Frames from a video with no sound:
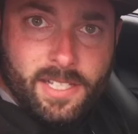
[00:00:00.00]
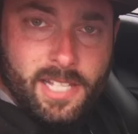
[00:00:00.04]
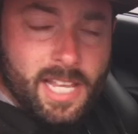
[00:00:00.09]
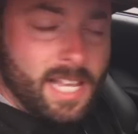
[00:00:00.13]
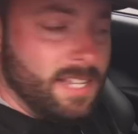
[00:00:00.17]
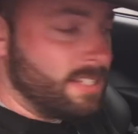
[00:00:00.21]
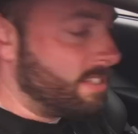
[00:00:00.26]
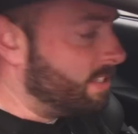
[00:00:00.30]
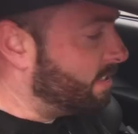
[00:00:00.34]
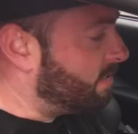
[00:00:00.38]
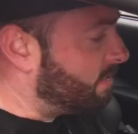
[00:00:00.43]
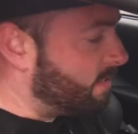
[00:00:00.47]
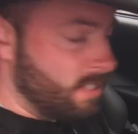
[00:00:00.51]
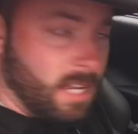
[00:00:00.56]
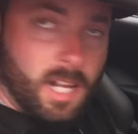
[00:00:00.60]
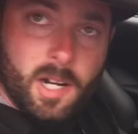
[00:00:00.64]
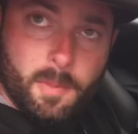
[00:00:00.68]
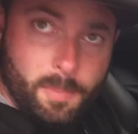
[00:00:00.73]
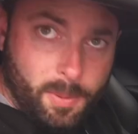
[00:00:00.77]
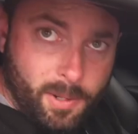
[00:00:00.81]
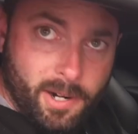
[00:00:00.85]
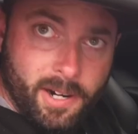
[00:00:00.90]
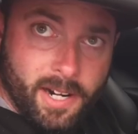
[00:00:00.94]
test, this is
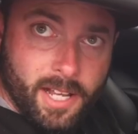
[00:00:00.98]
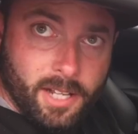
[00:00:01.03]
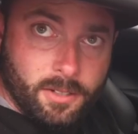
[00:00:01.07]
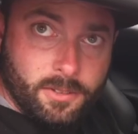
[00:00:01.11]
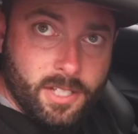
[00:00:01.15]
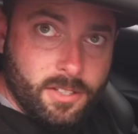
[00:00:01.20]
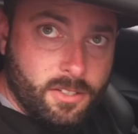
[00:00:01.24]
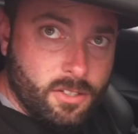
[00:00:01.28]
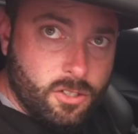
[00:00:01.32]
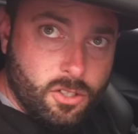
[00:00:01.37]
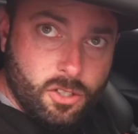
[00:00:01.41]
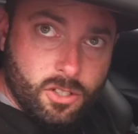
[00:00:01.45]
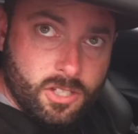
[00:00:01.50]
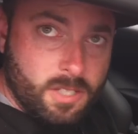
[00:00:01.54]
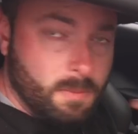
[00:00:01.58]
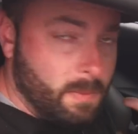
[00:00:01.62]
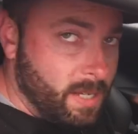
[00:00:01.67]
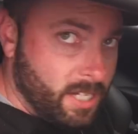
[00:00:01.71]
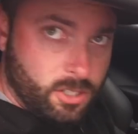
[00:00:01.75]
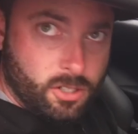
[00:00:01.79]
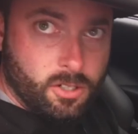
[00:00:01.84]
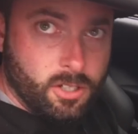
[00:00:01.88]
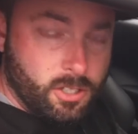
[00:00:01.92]
not a burnout, this is just to
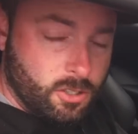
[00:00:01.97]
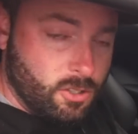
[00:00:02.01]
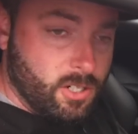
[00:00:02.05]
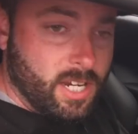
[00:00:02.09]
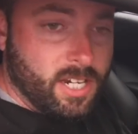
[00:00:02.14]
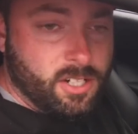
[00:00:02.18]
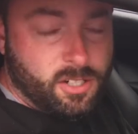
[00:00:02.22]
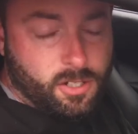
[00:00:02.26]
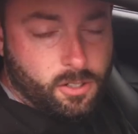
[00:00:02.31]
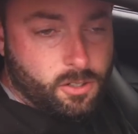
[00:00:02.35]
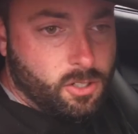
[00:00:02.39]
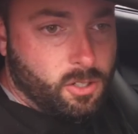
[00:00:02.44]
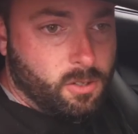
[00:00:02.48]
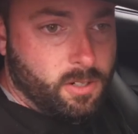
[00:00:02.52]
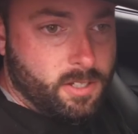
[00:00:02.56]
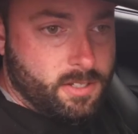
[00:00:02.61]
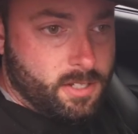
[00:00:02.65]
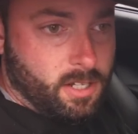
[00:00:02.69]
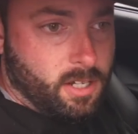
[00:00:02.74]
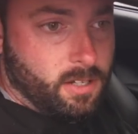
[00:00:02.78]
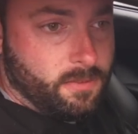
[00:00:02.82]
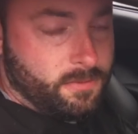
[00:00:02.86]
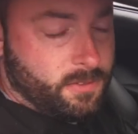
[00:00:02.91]
make sure the traction control
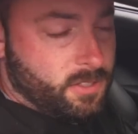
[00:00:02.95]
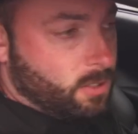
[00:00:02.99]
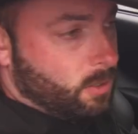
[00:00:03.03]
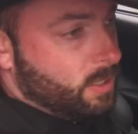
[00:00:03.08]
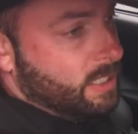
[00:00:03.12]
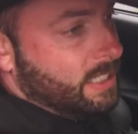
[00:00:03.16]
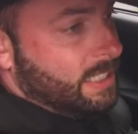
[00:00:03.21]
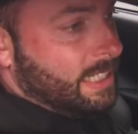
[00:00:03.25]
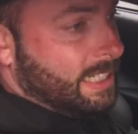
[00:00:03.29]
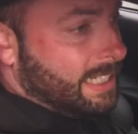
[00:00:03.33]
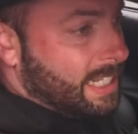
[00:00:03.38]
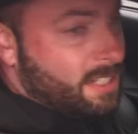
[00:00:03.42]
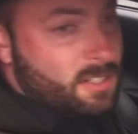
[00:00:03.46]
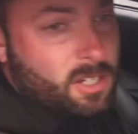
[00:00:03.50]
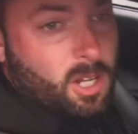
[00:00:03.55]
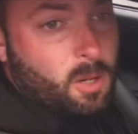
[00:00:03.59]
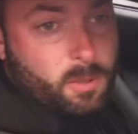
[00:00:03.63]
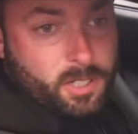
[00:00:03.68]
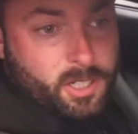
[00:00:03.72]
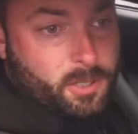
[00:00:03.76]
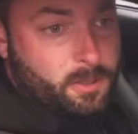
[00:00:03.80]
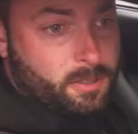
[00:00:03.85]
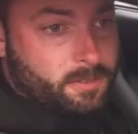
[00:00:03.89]
is off. So that's all
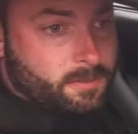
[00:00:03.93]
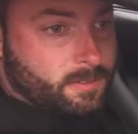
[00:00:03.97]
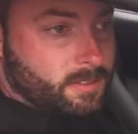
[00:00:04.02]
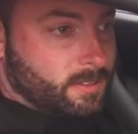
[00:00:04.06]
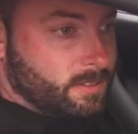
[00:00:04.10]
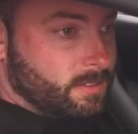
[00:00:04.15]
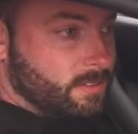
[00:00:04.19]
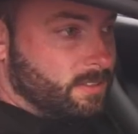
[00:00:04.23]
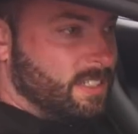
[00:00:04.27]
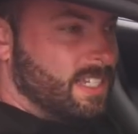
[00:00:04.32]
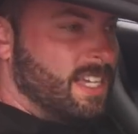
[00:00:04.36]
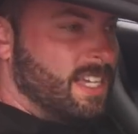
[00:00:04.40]
we're doing. Give it a test.